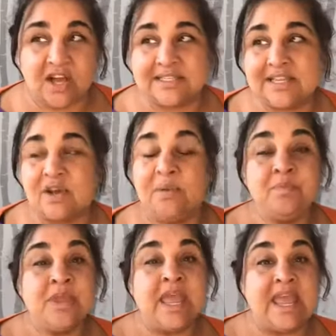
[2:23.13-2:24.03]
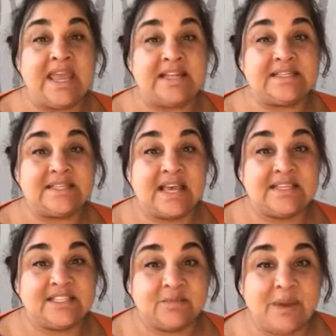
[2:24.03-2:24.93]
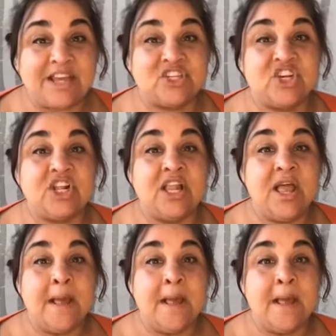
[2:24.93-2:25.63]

So it's a special